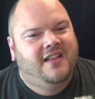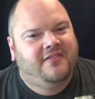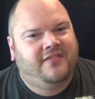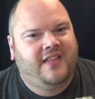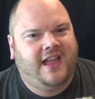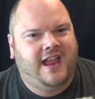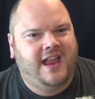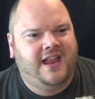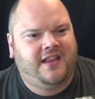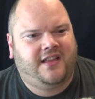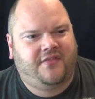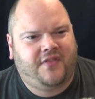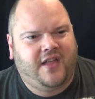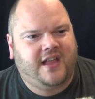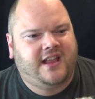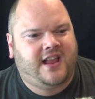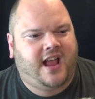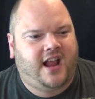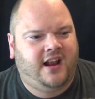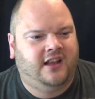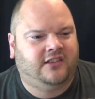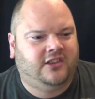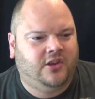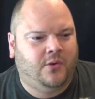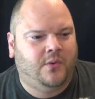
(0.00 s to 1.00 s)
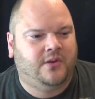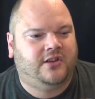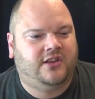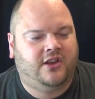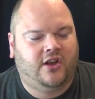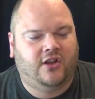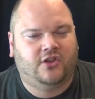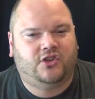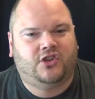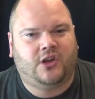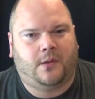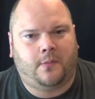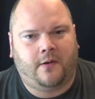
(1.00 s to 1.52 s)
they they kind of do a
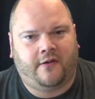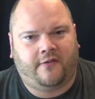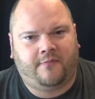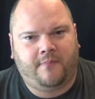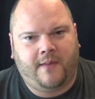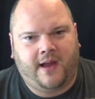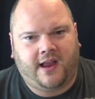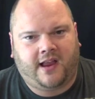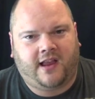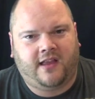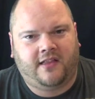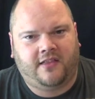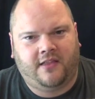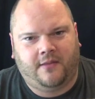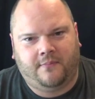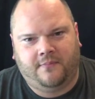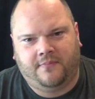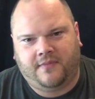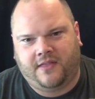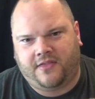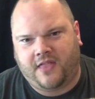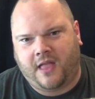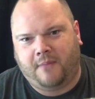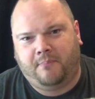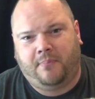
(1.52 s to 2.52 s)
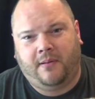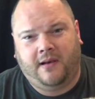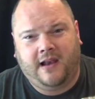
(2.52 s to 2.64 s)
good job of making them that they're